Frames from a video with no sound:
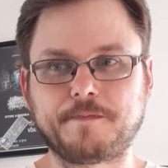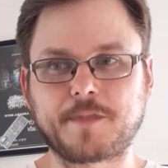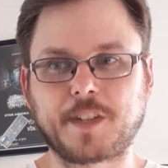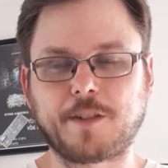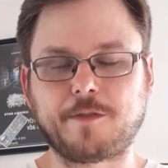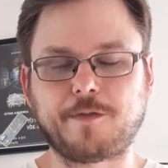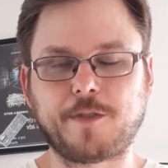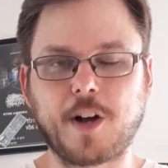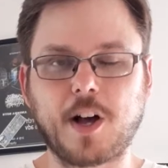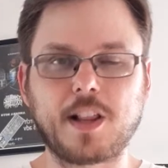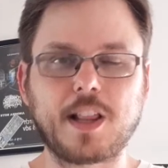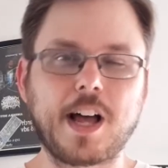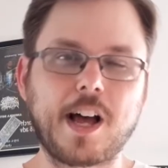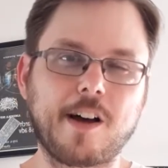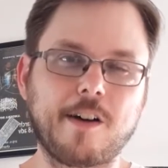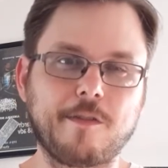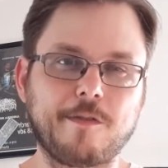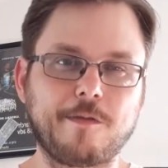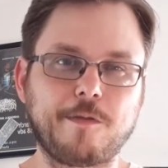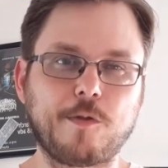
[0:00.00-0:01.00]

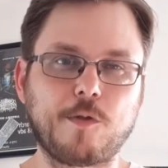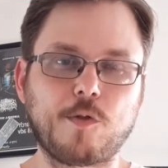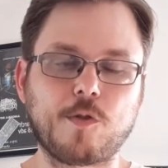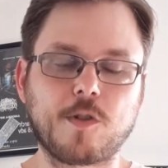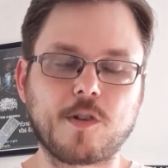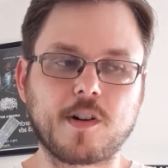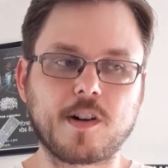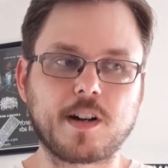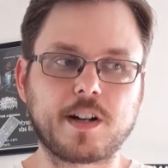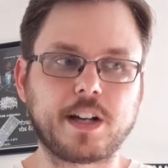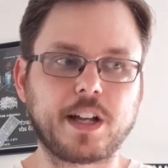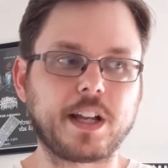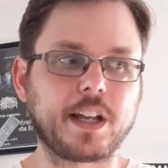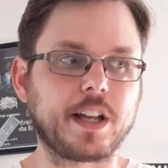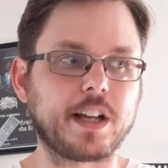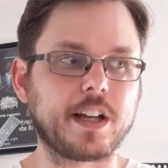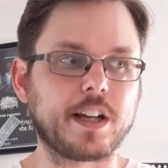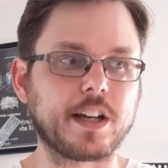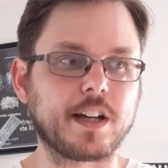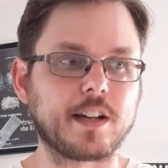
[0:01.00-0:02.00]
Fallout 4
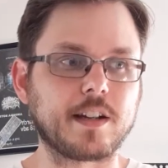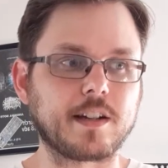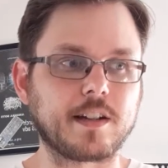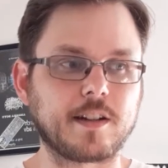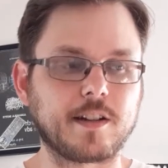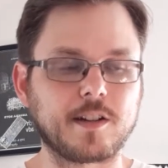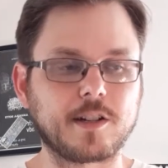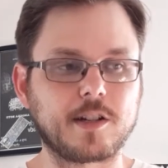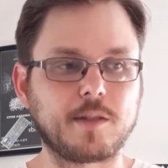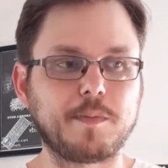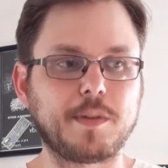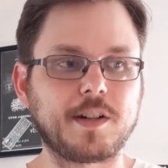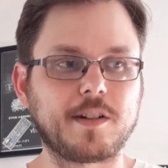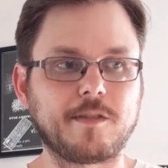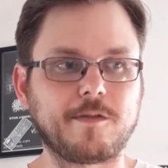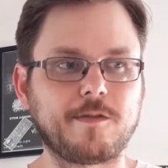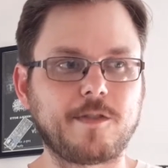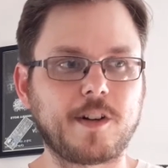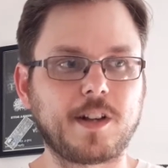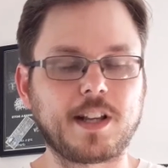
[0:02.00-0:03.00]
and a little bit
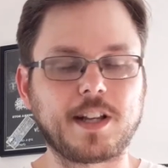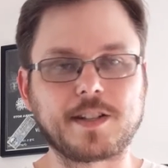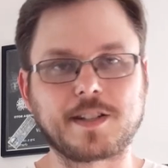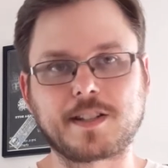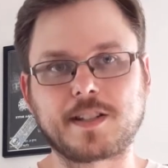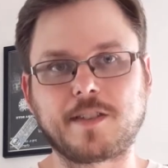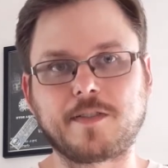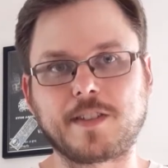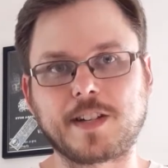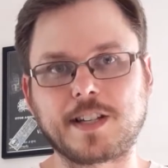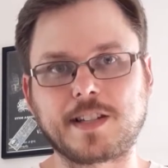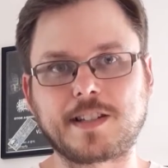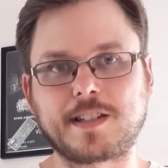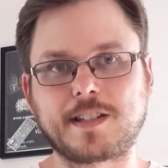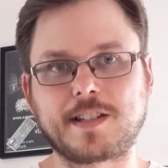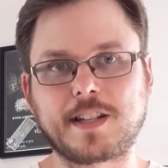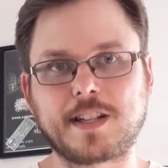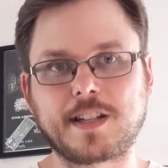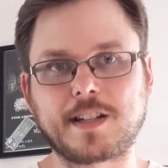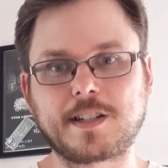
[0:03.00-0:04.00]
of Fallout
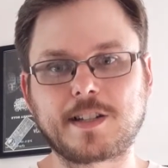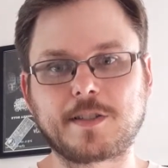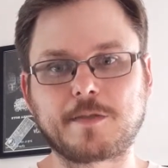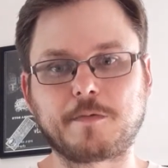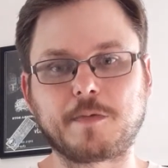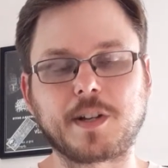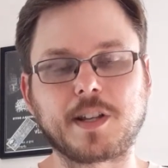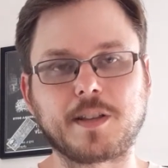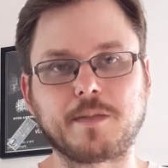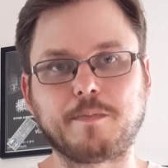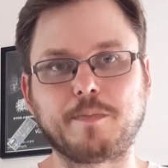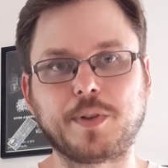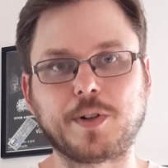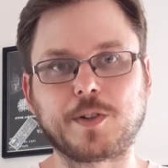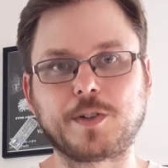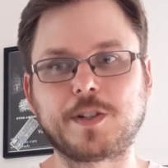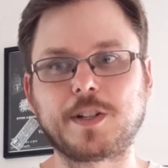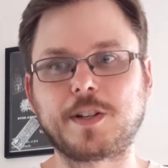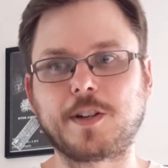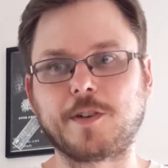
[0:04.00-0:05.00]
76 with
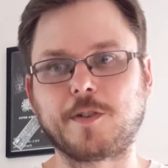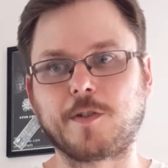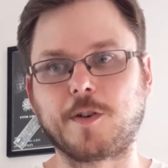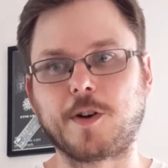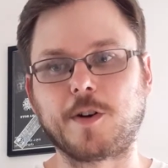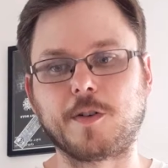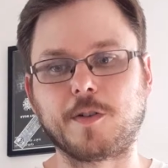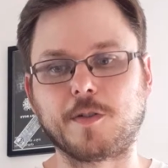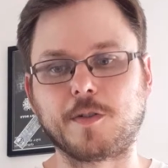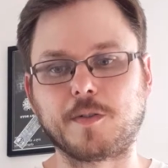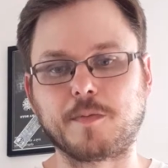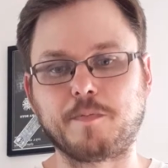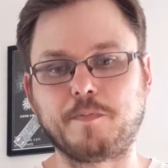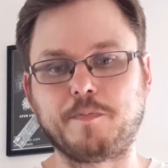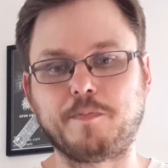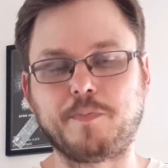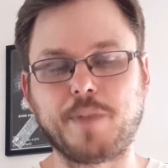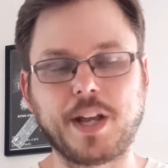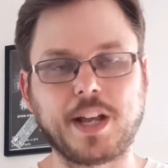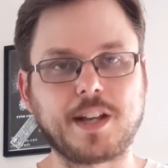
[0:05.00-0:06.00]
building your own
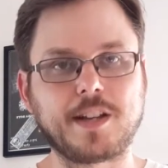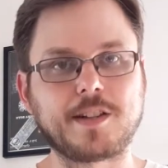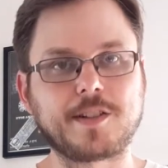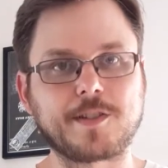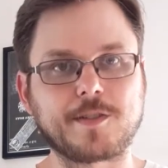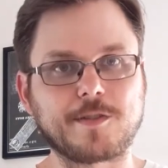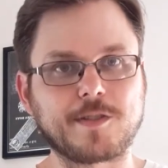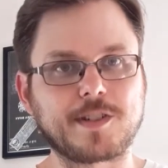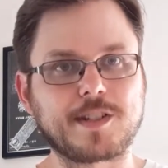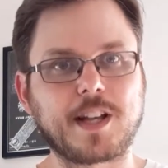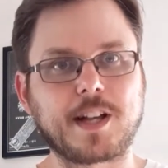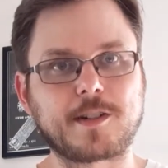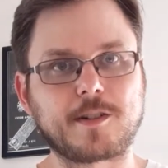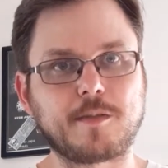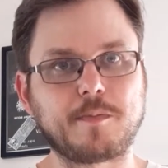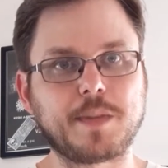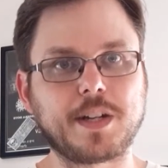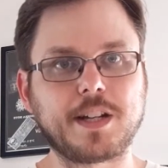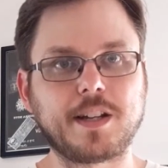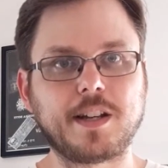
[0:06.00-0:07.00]
base or
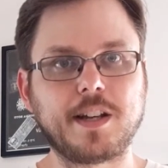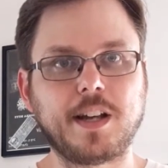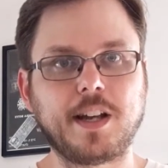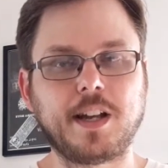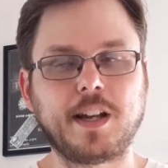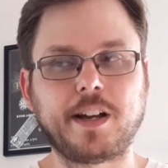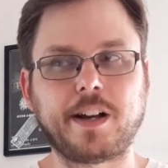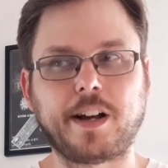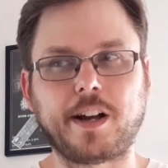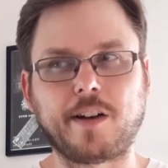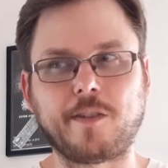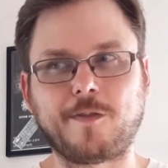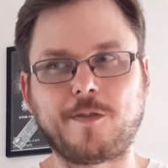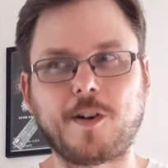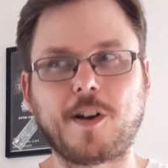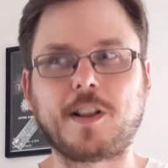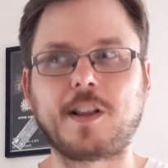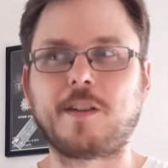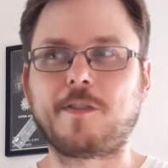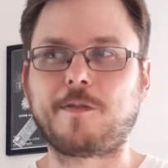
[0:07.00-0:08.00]
settlement.
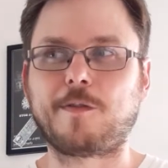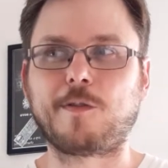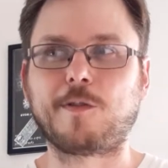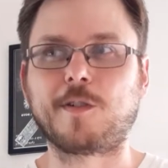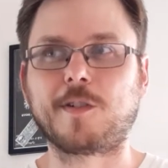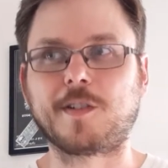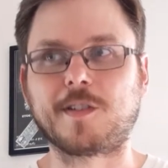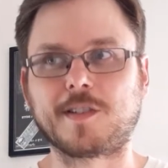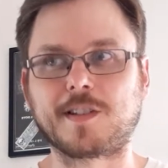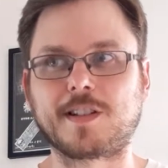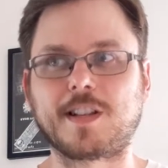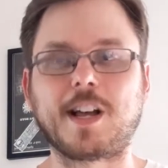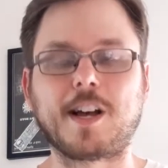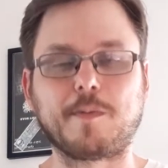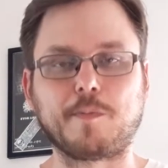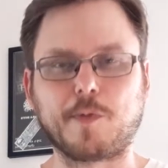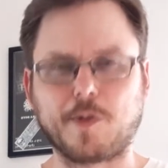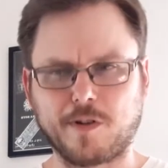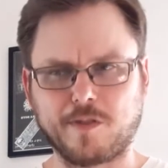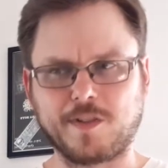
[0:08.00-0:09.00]
Fallout 4 is a
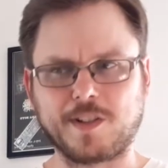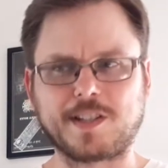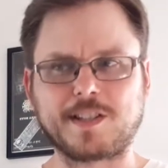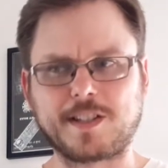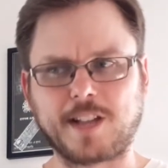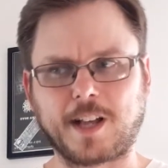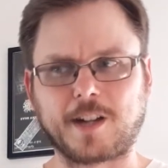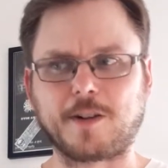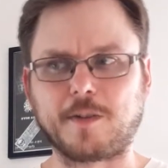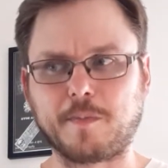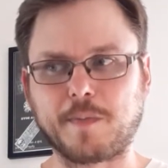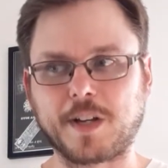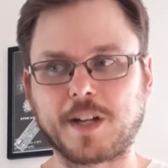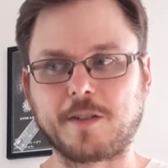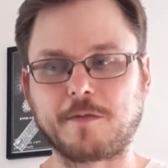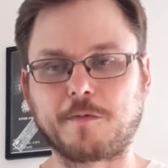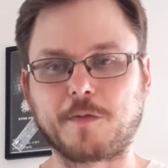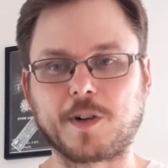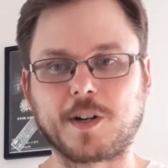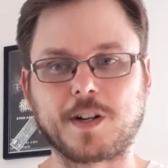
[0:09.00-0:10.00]
lot more of a
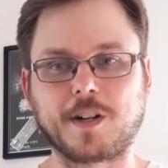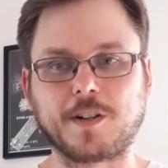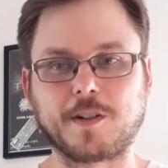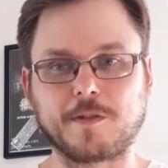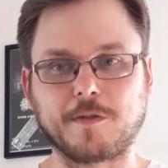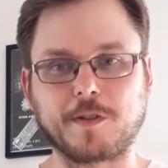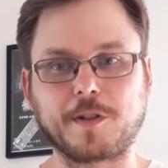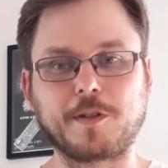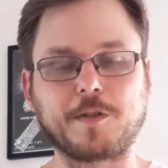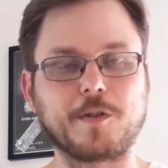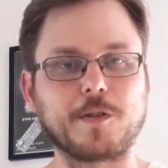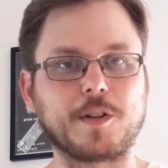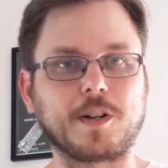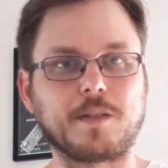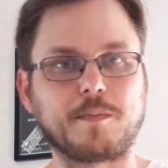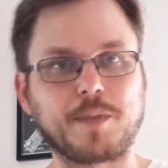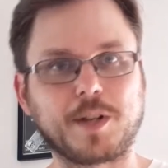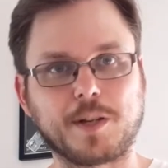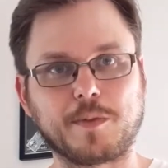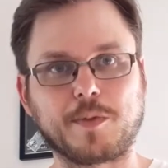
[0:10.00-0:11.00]
settlement where you're recruiting
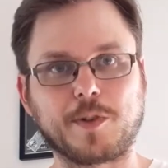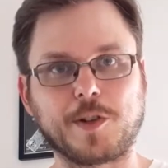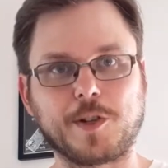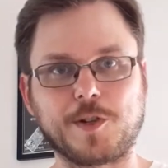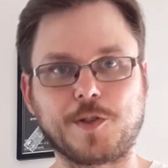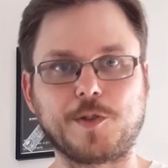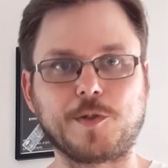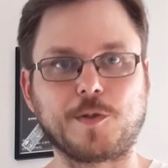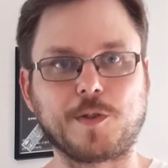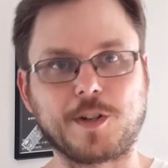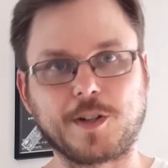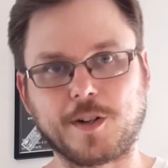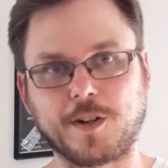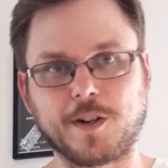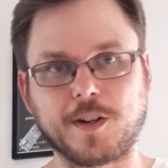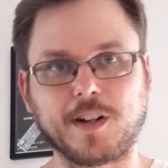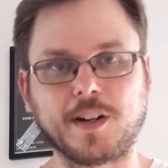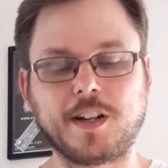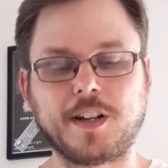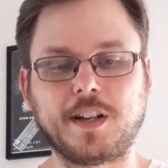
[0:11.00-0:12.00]
people to join
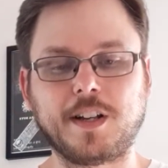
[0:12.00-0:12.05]
your